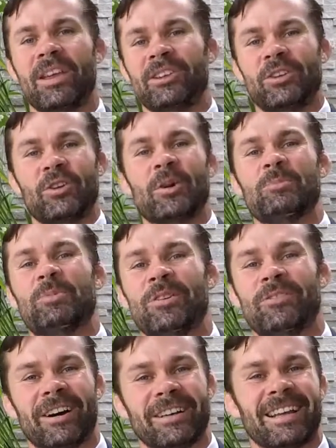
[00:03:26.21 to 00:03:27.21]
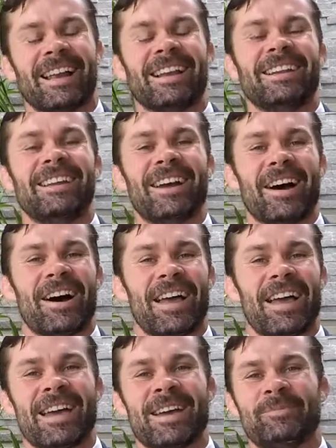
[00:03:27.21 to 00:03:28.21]
To your improved vitality, I
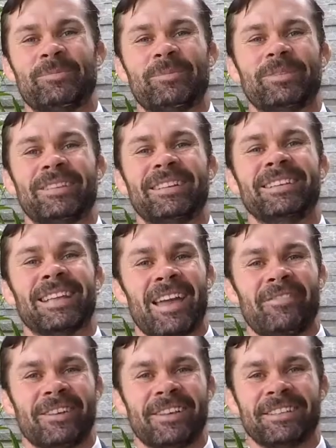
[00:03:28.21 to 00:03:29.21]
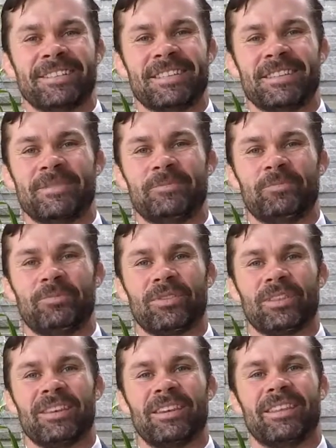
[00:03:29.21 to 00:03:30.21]
am David Lindsay.
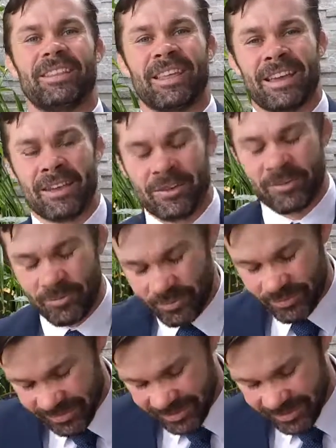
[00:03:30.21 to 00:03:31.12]
Thank you.